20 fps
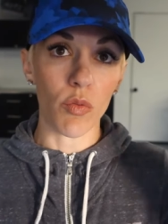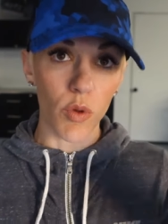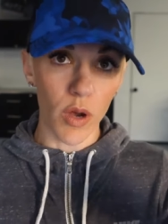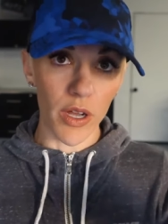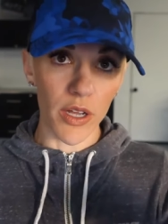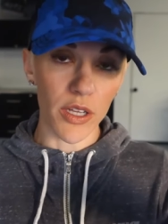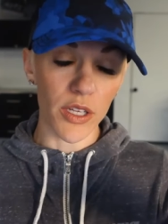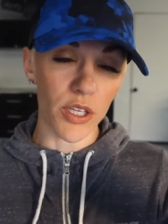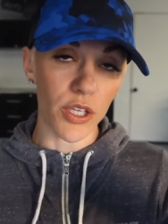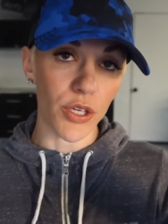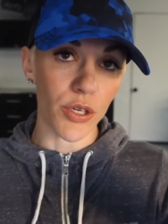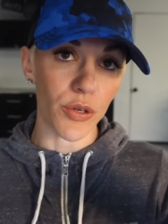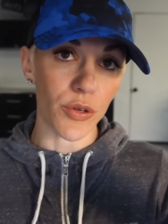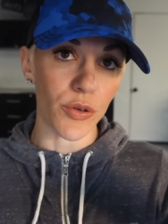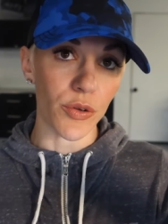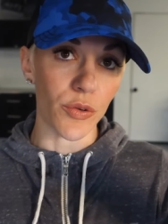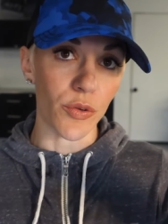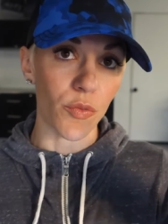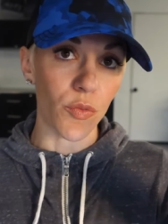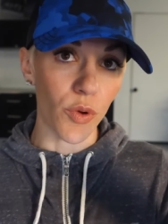what
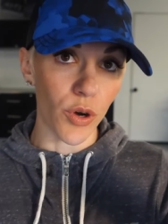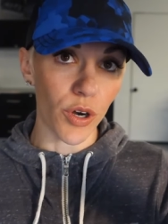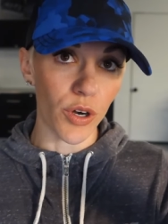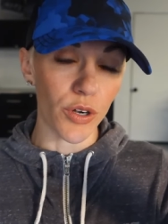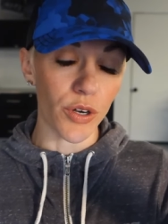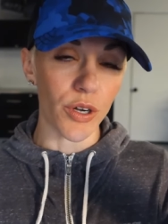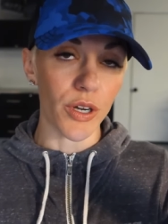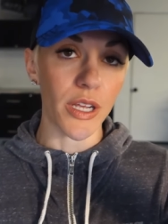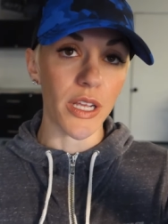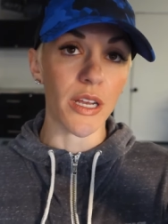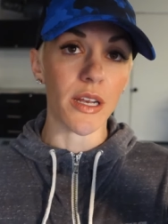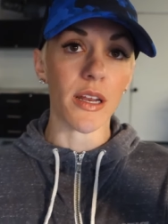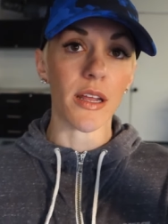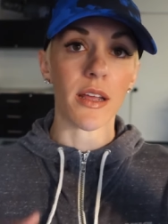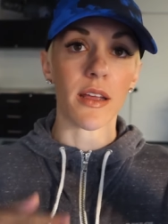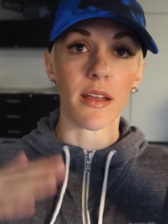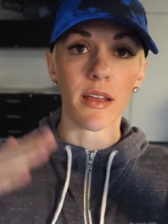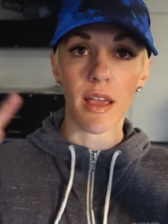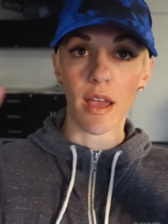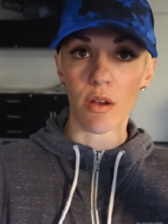you were
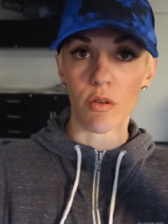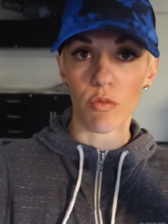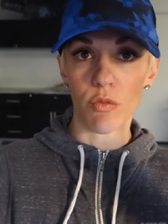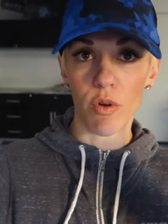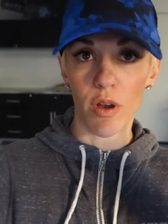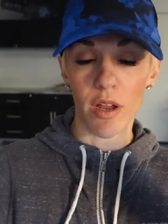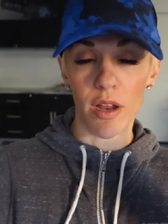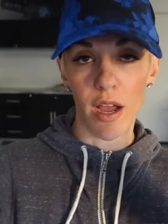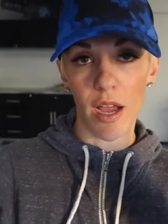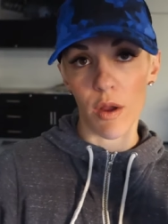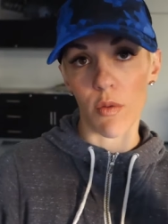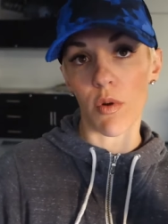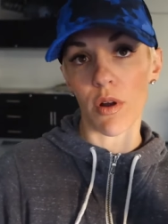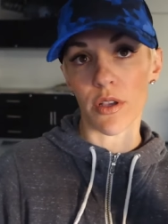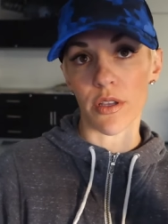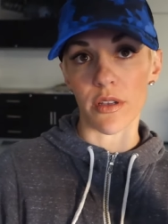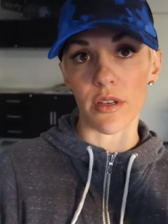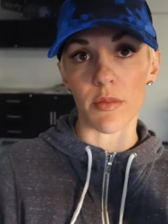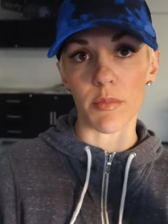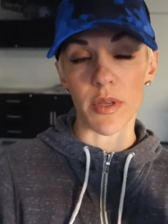eating and what I
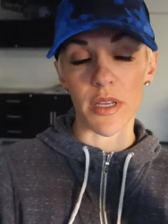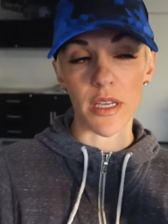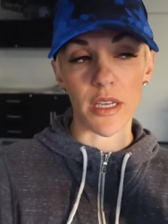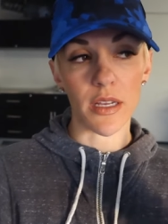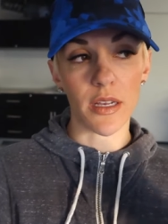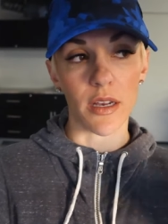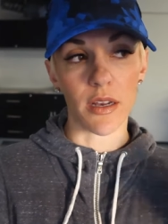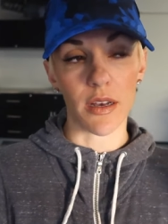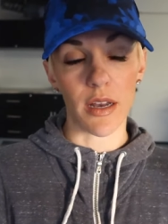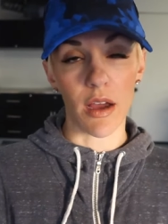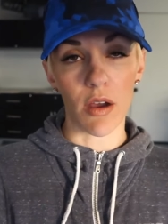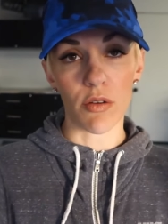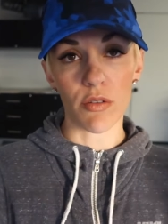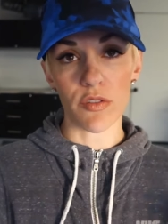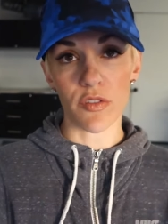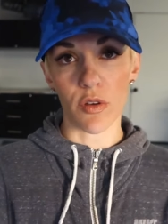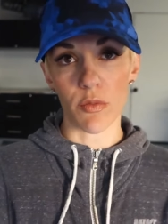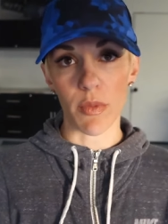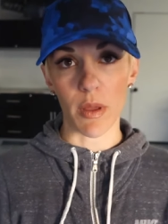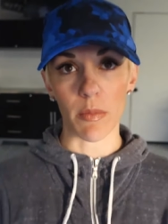want you to be eating now.
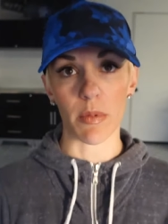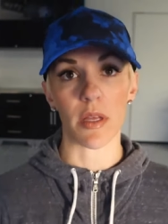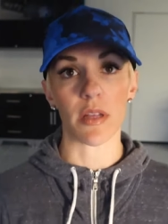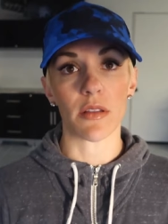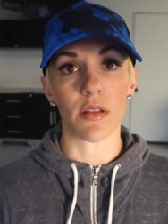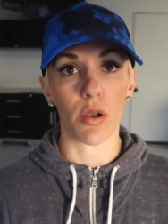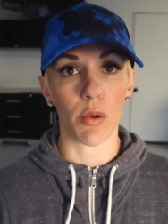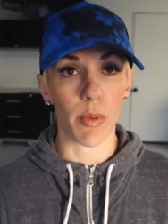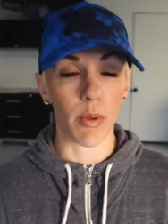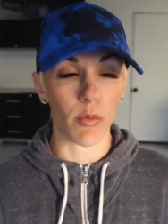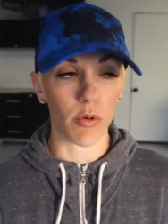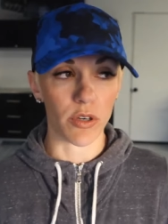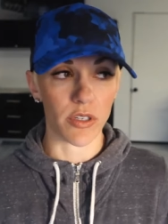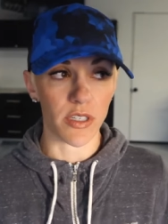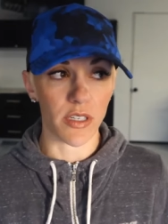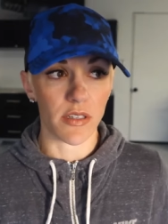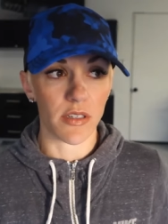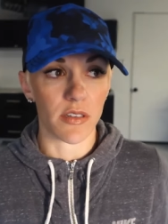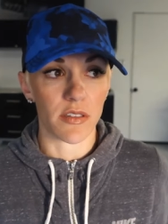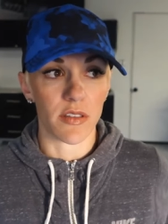So maybe a little bit more
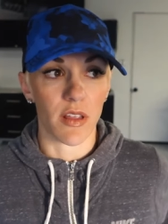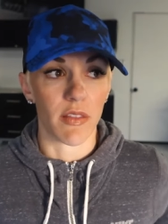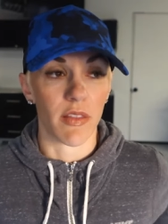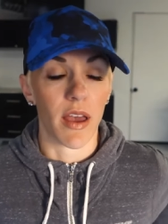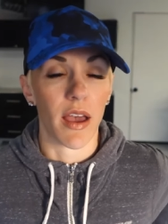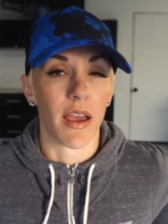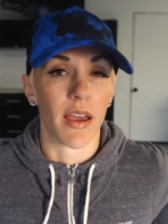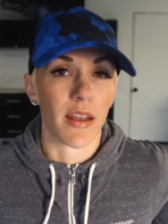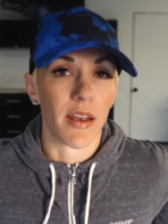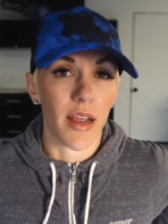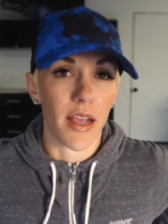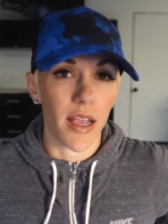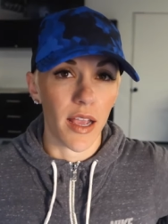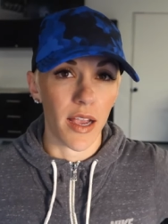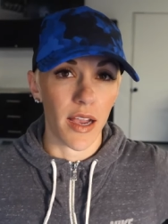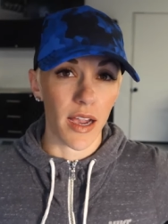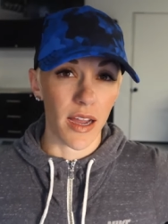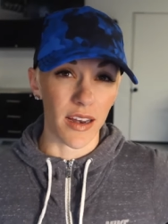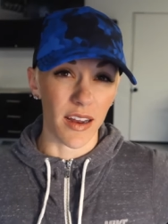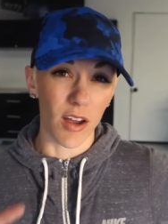details on that and I can
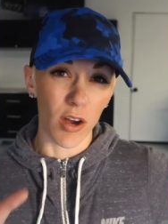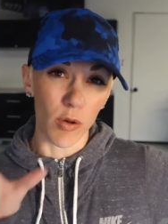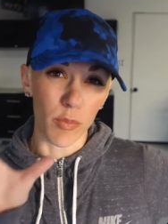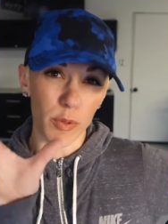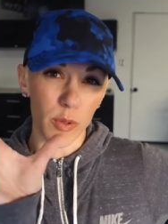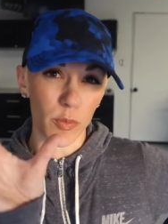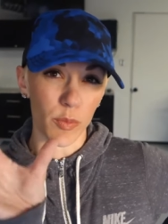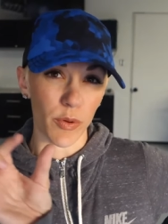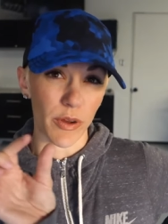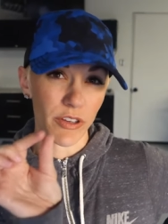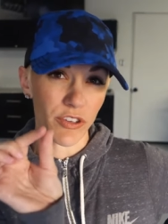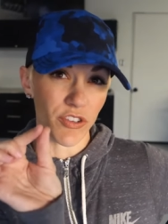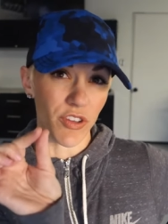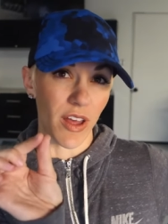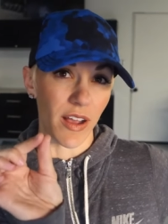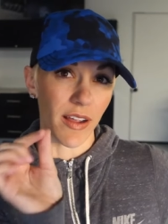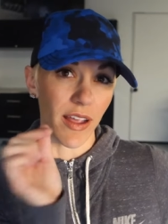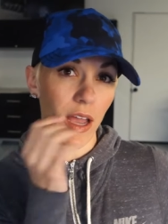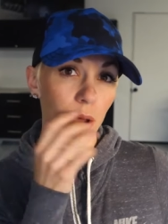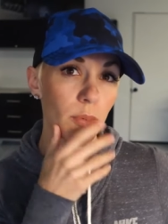kind of help you bridge
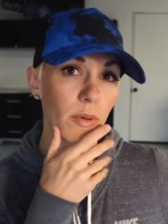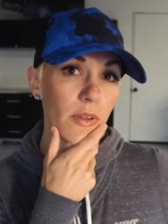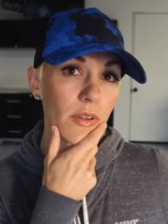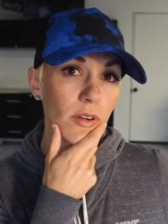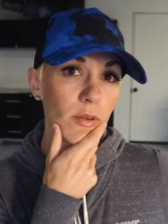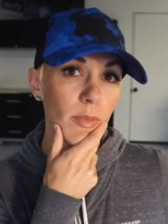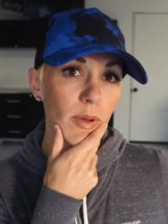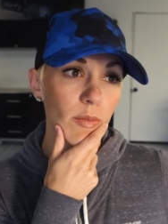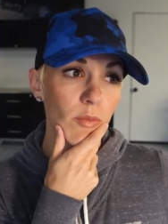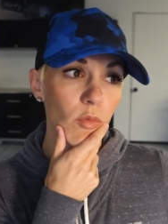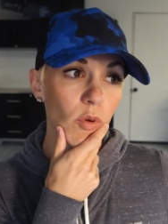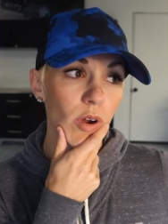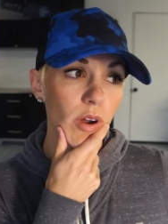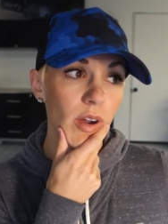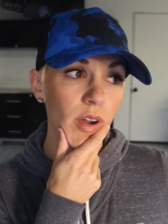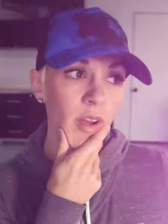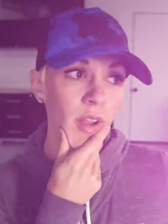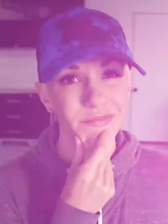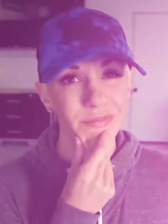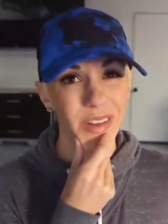that gap a little bit
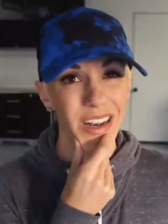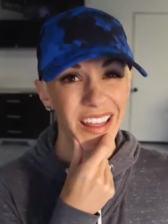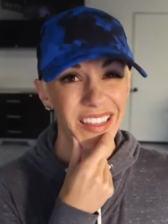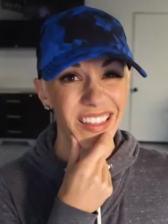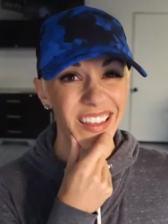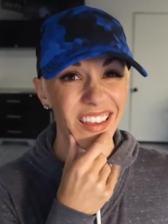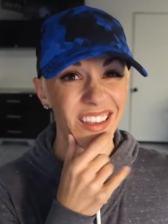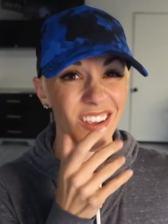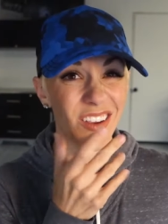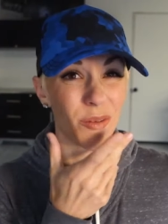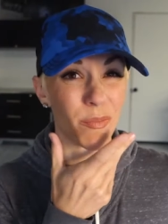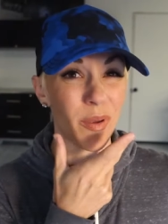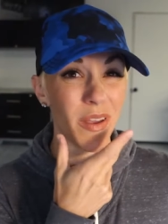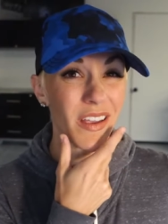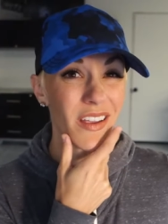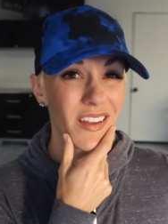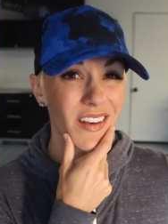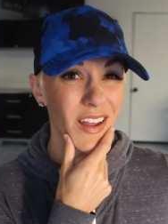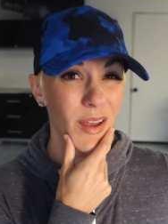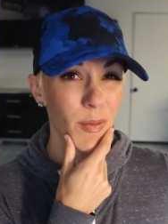more. But I think you're
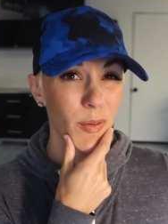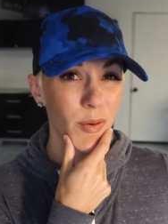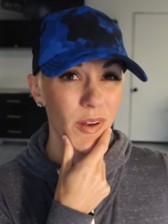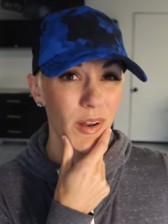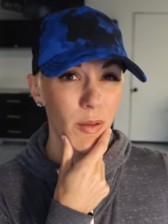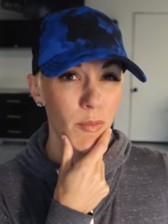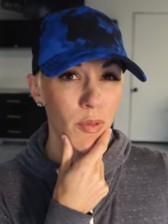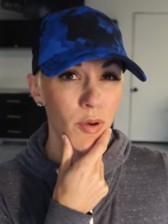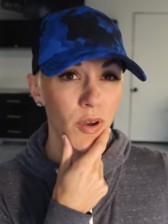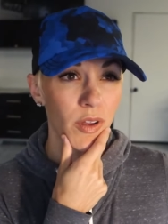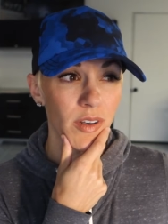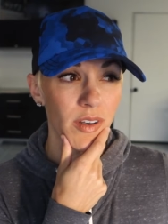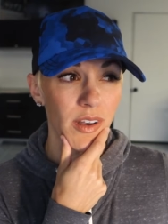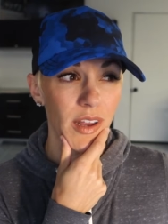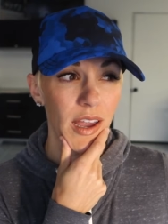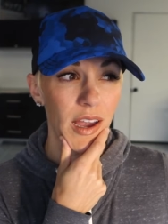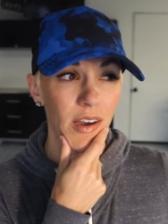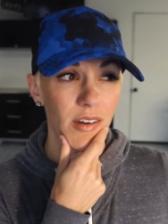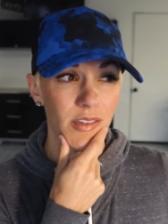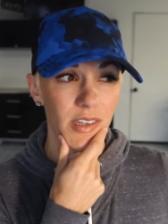picking up what I'm putting
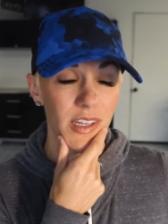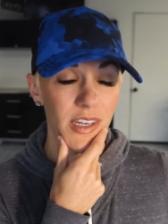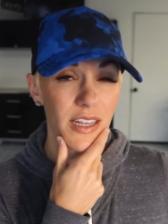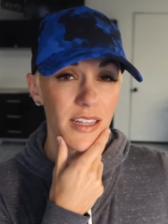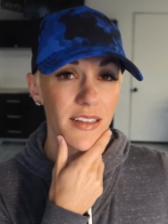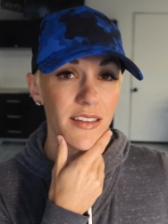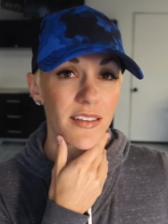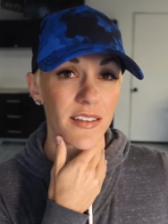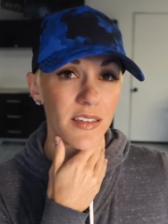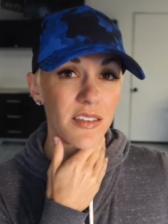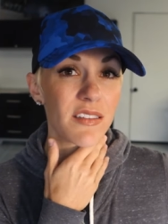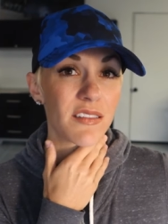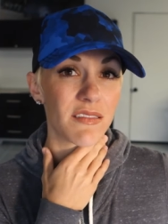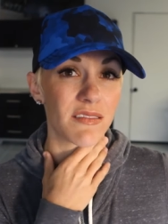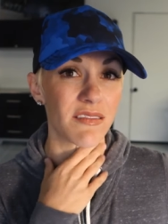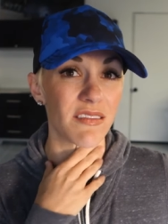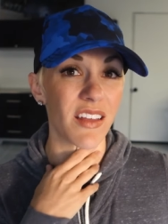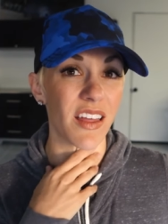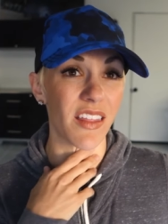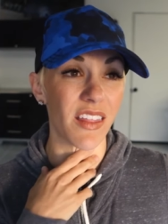down and it's,
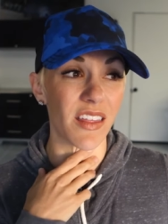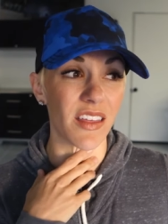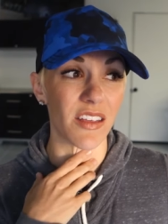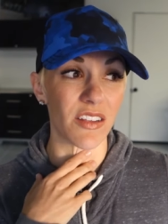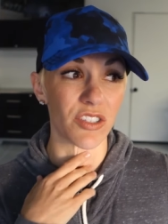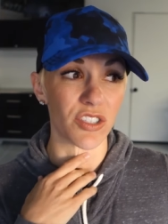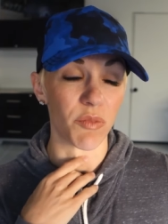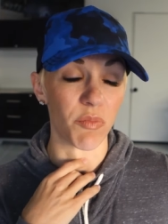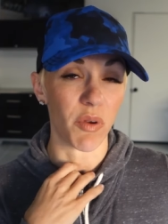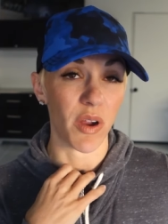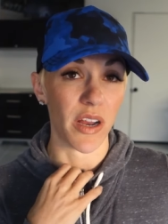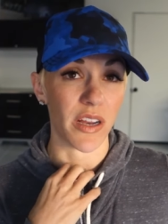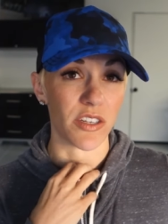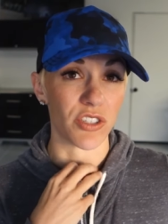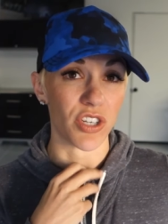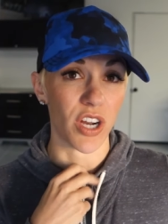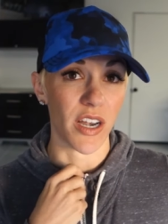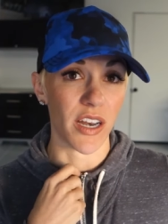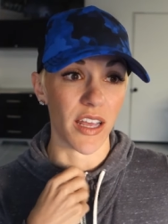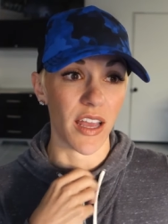I think you should probably
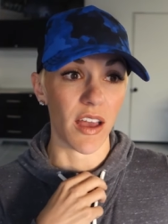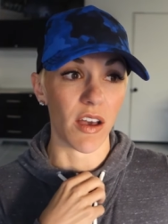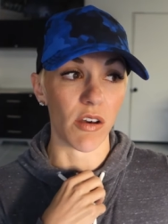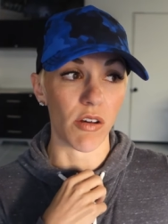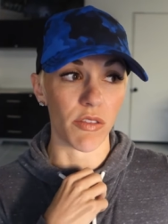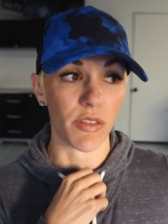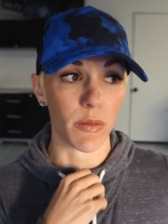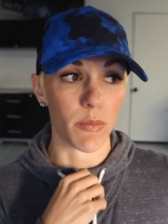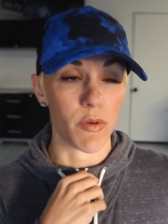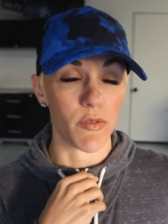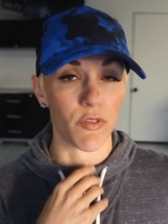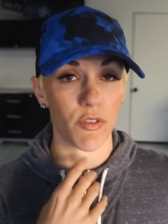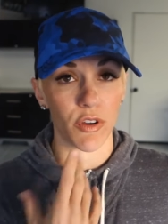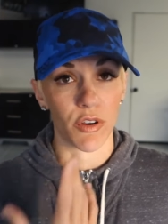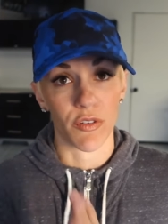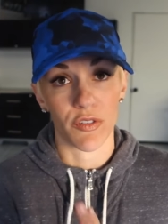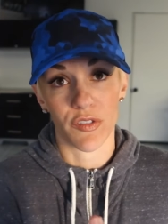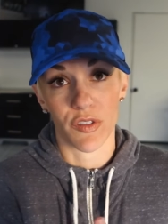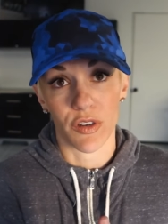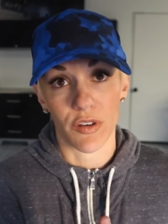try to get healthy before
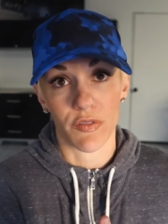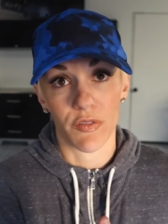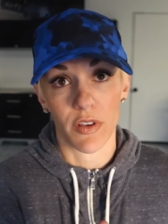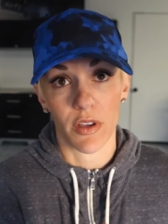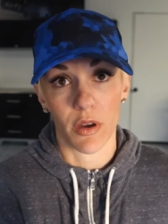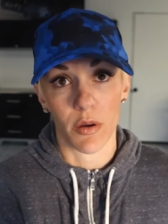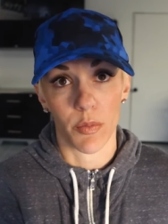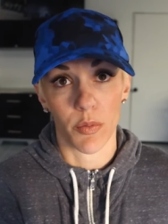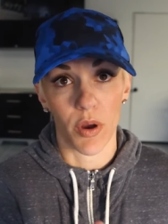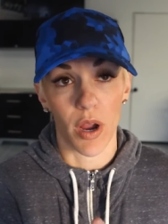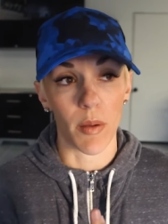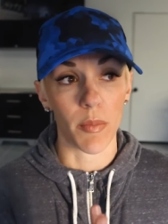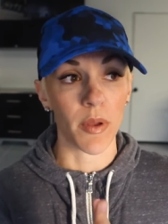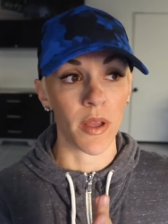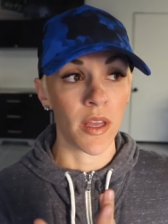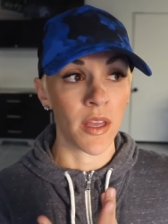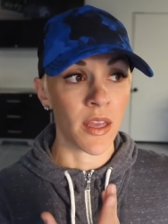you start a figure prep.